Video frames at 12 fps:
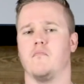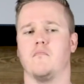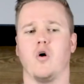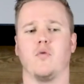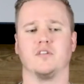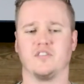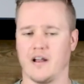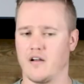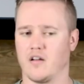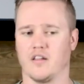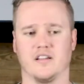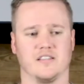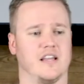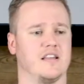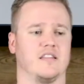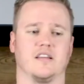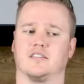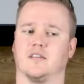momentarily to
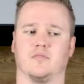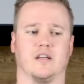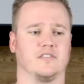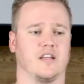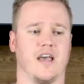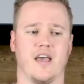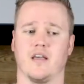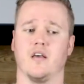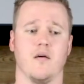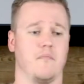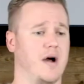say things sometimes like, hey,